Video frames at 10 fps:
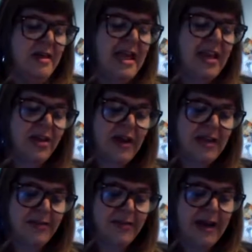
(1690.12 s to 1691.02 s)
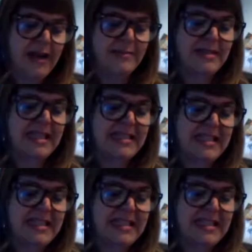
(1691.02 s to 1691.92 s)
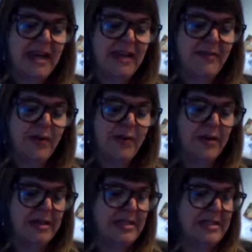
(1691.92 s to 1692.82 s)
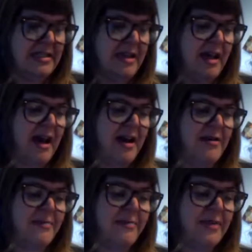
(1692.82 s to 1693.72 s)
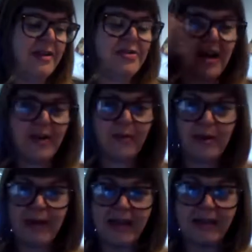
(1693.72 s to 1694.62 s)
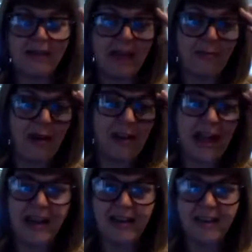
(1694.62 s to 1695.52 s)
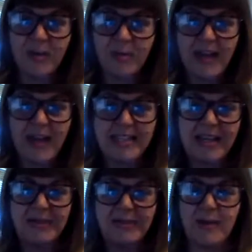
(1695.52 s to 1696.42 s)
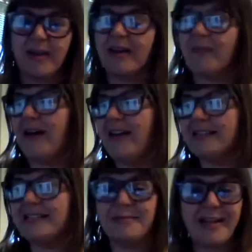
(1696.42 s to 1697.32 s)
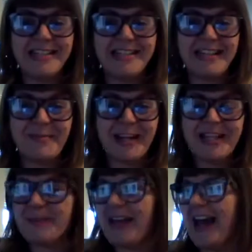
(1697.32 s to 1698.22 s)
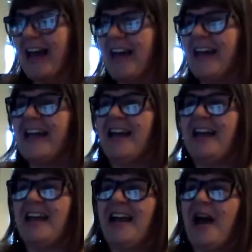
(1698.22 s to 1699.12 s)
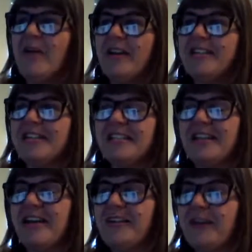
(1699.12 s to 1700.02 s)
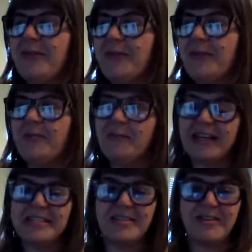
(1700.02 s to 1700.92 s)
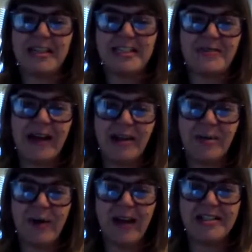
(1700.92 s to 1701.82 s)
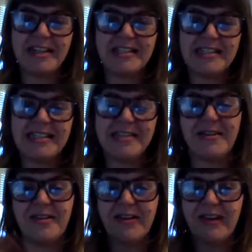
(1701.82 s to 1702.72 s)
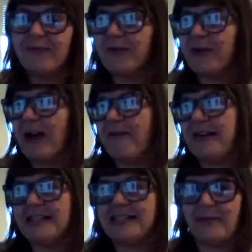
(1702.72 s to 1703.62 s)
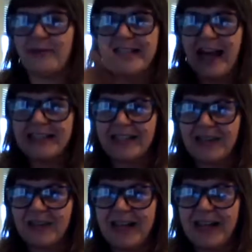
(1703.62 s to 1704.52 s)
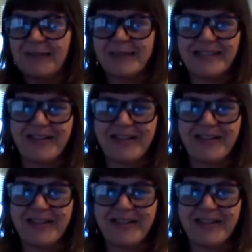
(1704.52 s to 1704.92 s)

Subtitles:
integrate the frames into the design of a course. Trying to wear my librarian hat a little bit as I was wearing my supply chain management hat. I wanted to share a few of my students' final projects. These are their infographics. I've redacted their names